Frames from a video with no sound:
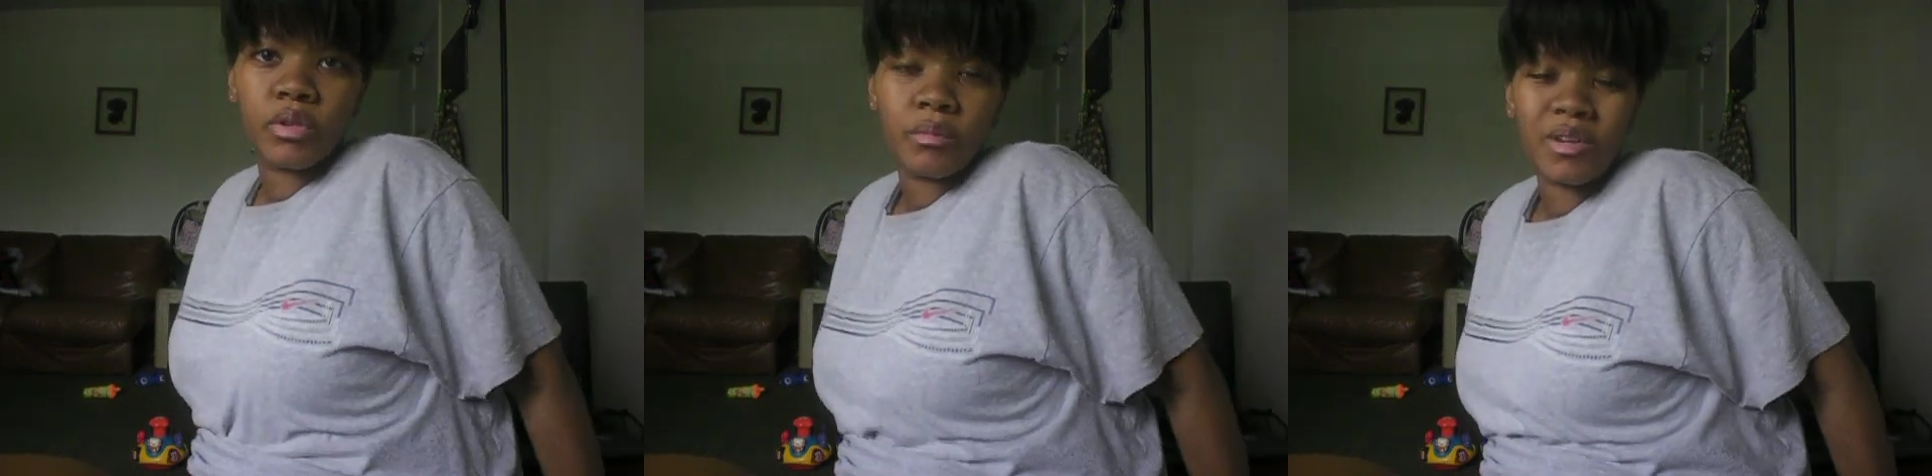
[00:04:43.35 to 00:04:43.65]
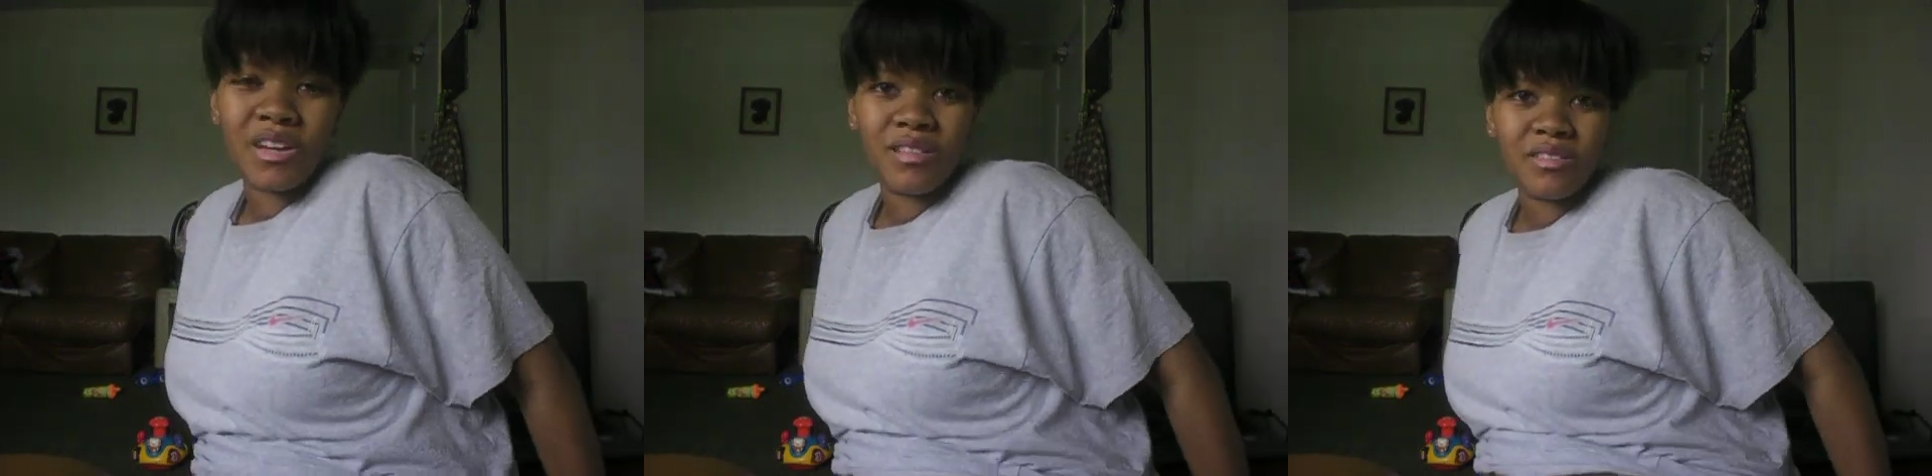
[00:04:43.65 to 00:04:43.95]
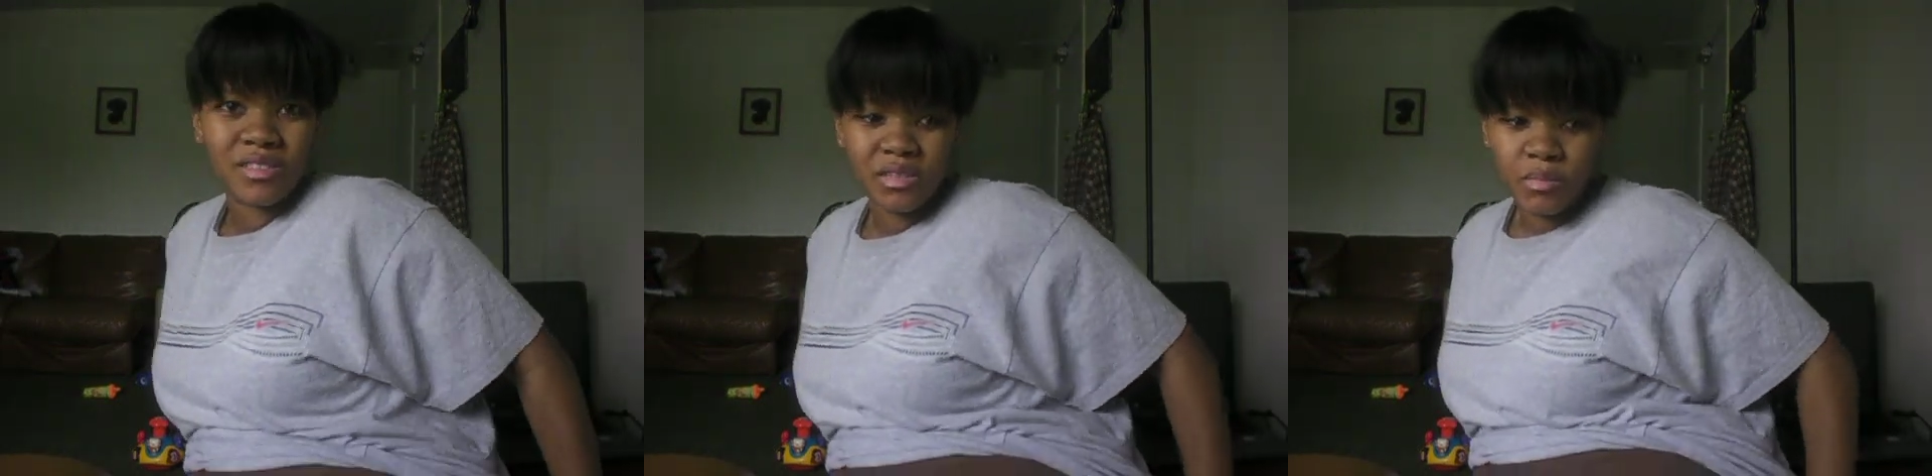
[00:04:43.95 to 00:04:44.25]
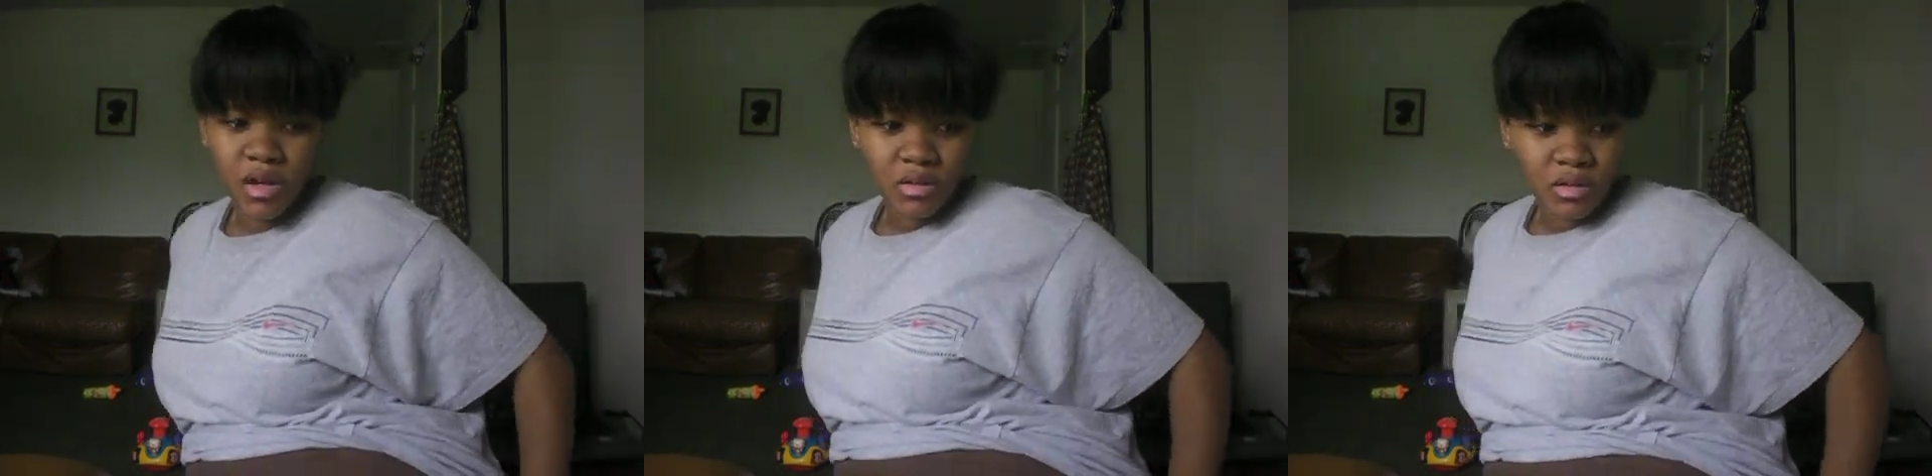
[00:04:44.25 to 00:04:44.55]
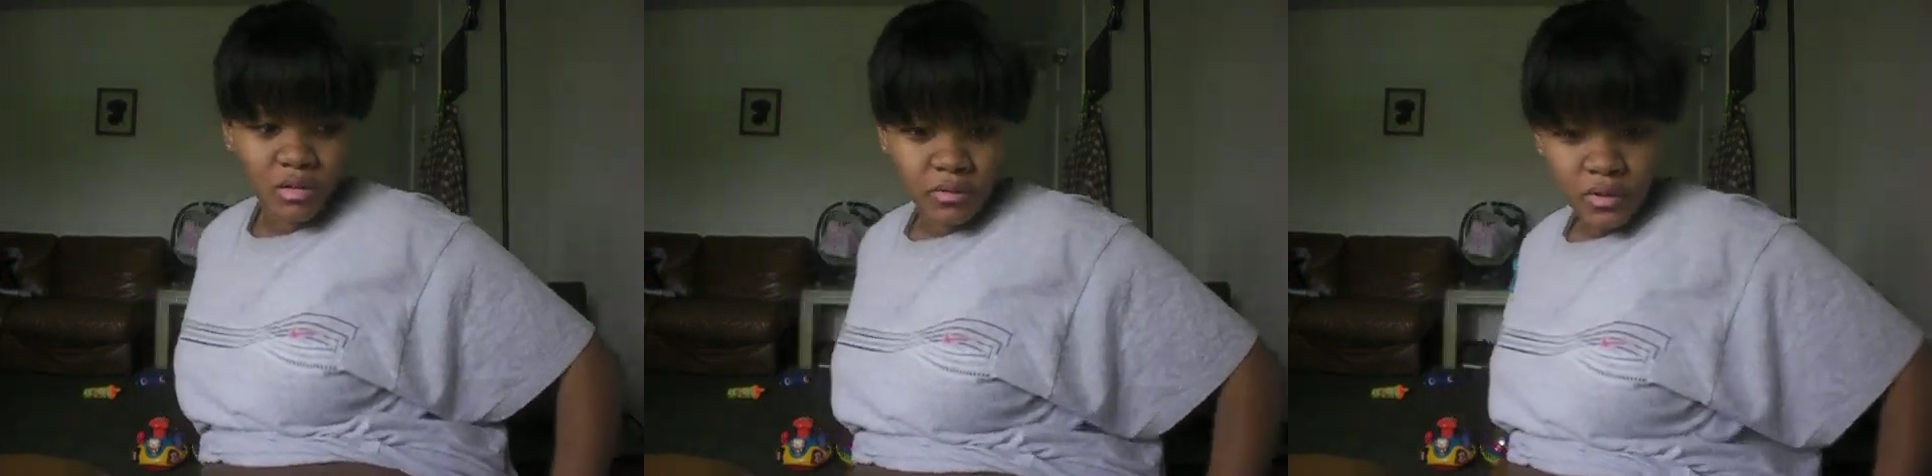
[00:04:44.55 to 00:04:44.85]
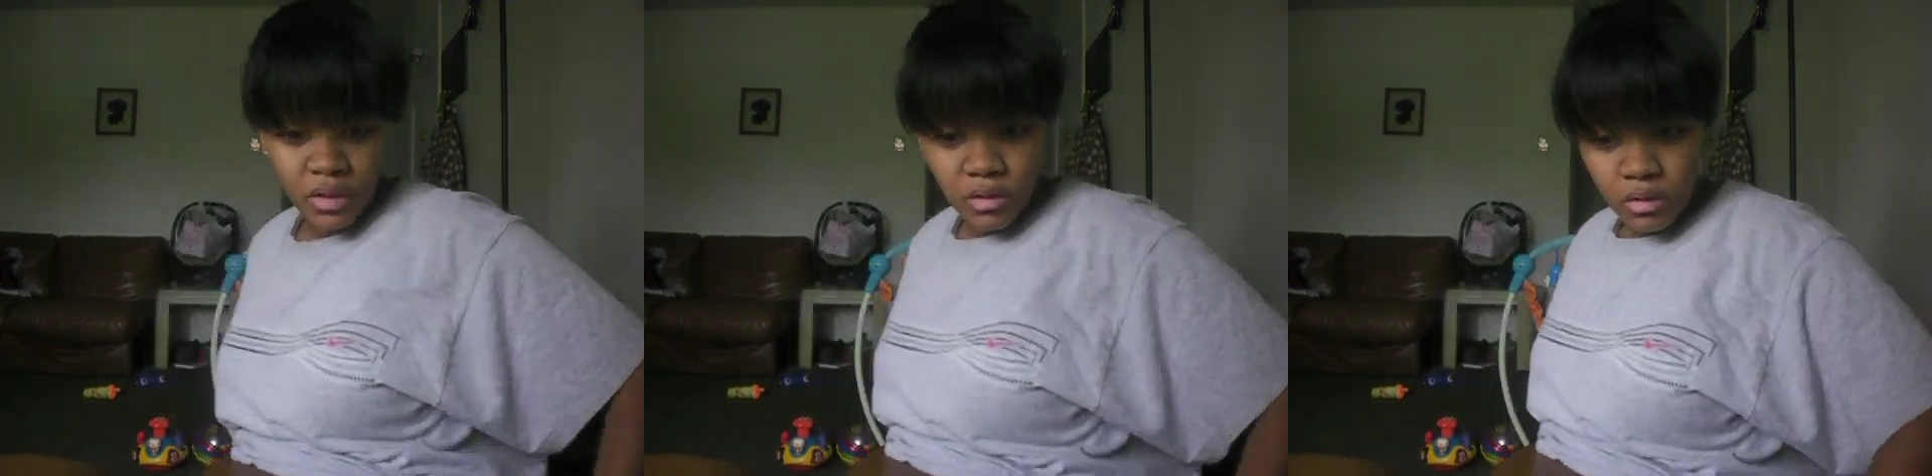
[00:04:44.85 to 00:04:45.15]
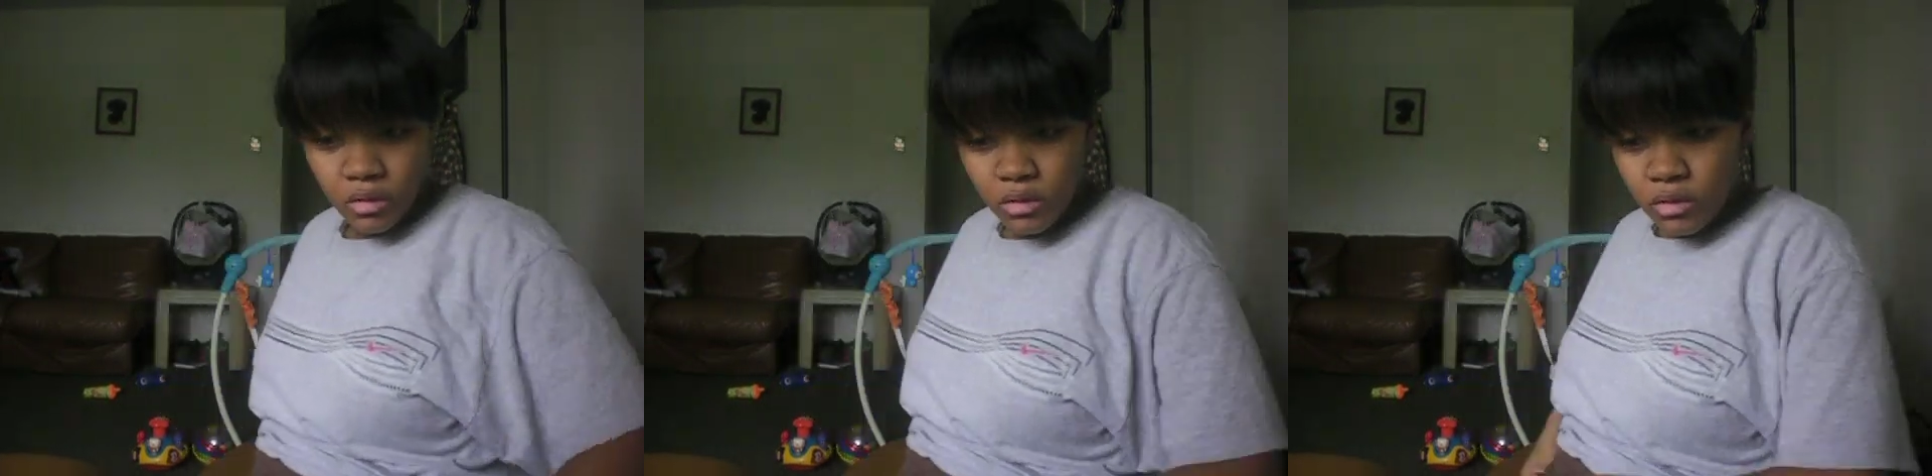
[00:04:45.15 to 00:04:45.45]
but I'm not small enough
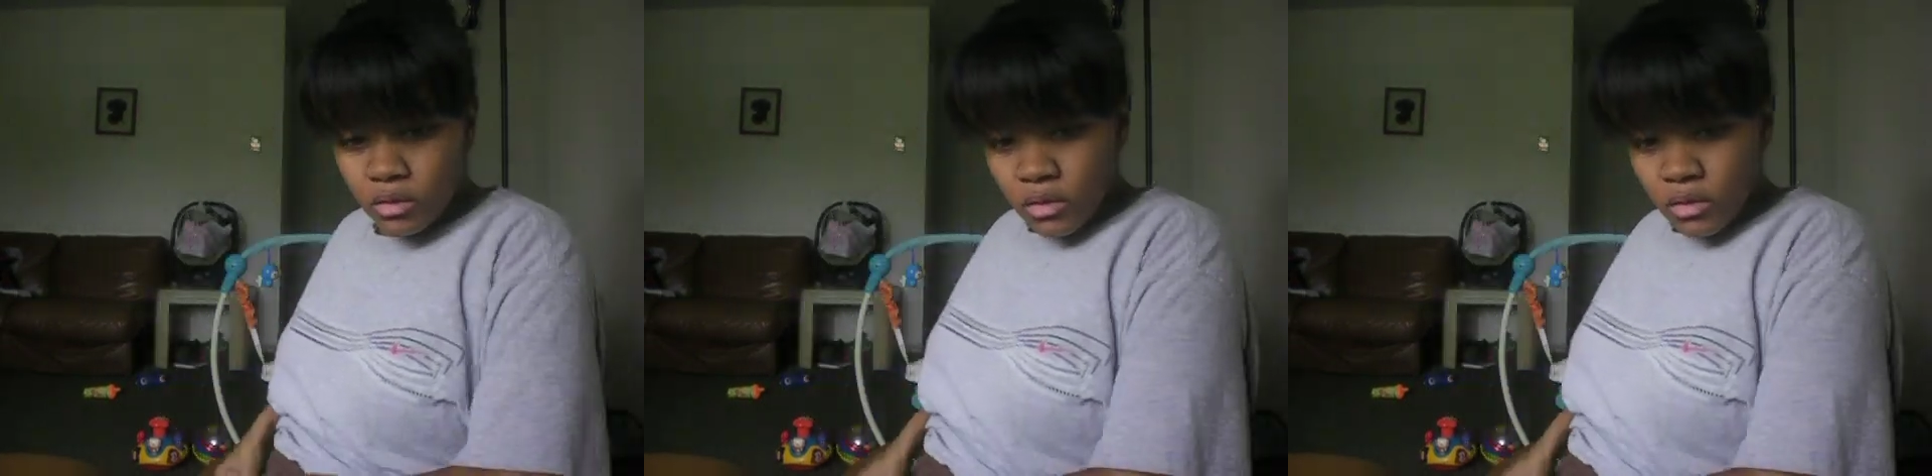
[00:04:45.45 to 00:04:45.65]
either.